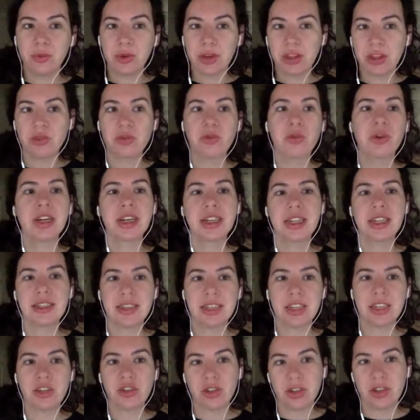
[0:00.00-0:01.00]
with an
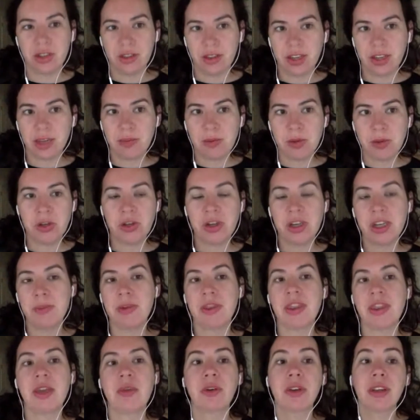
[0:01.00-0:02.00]
organization in the
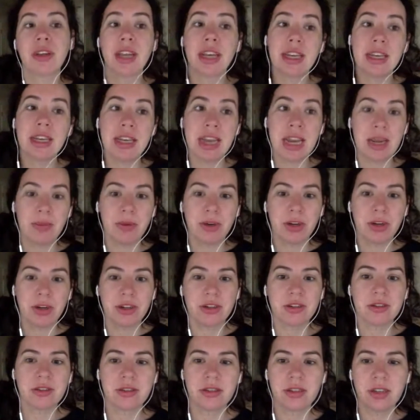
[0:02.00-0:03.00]
community, but they were like
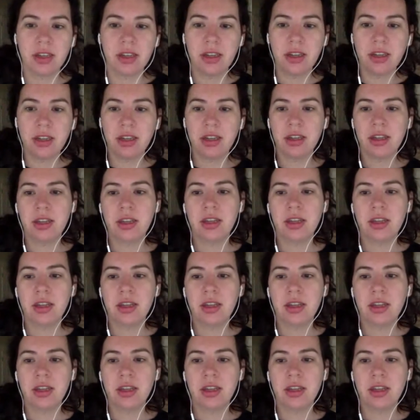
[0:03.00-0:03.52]
neighbors.